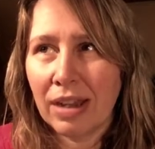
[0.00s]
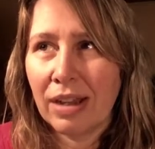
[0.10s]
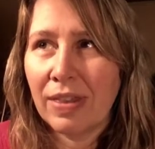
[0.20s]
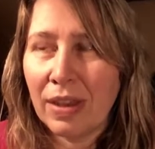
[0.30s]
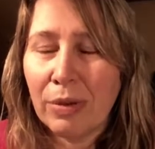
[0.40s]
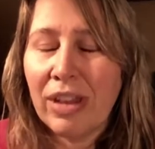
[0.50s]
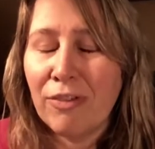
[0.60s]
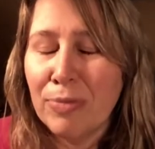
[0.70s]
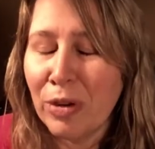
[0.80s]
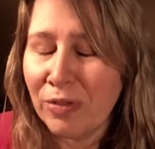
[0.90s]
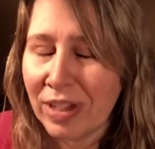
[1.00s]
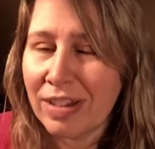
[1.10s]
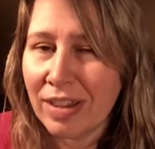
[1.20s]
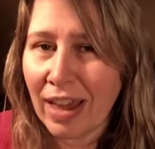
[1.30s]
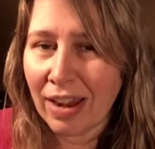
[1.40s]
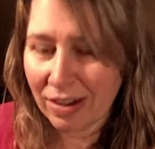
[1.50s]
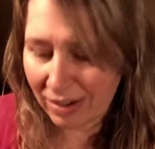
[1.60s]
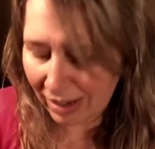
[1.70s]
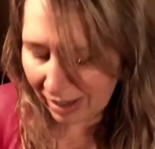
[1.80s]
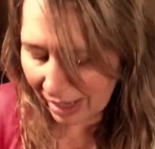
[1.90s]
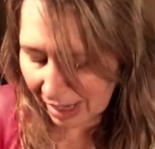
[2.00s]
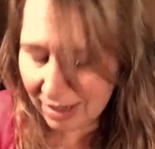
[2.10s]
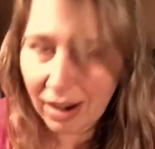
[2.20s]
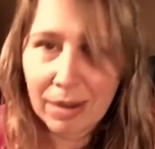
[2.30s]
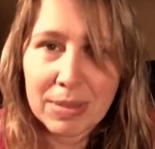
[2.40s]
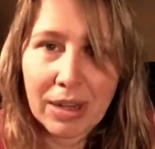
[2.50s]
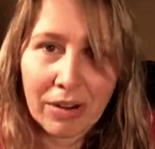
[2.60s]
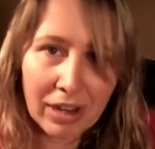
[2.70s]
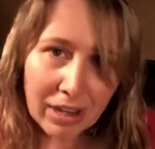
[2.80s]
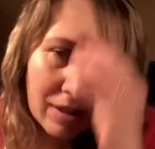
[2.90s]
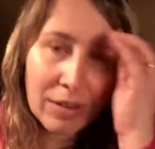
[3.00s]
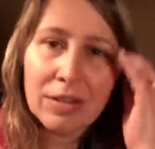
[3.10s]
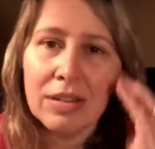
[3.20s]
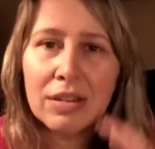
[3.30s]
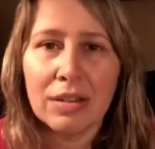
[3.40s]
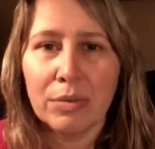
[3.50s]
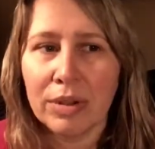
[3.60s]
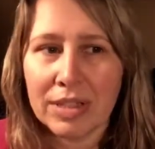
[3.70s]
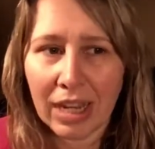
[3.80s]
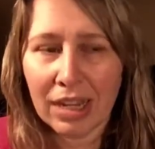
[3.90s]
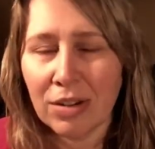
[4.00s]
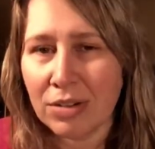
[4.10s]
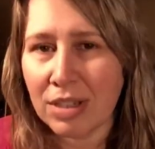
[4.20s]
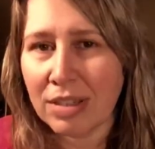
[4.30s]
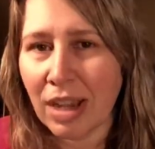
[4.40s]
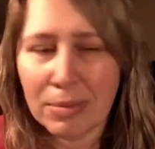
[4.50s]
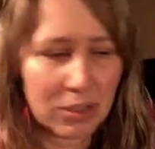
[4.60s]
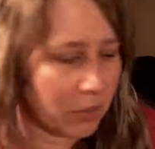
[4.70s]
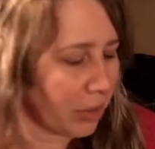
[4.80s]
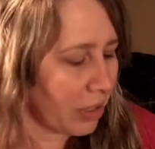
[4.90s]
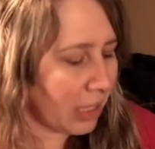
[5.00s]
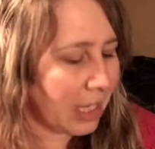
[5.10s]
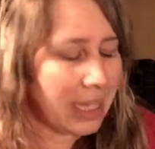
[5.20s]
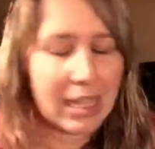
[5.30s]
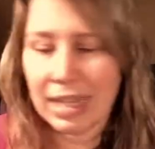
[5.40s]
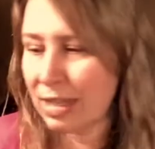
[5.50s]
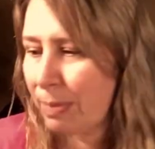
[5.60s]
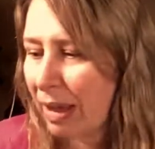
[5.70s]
I think we have moved into that end times area where Satan knows his time is short is